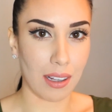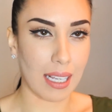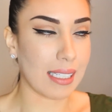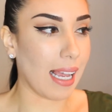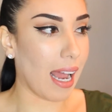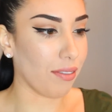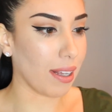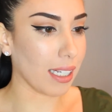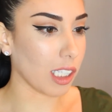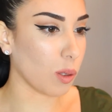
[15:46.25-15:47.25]
unless I
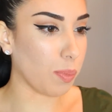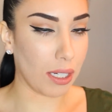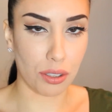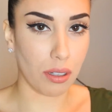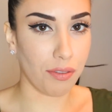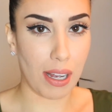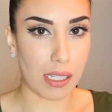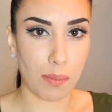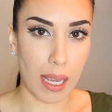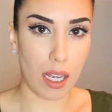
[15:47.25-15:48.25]
have like special
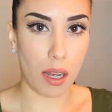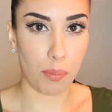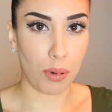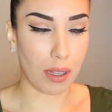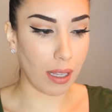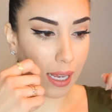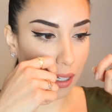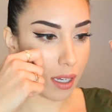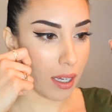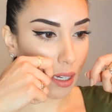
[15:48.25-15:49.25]
effects makeup with
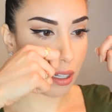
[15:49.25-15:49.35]
like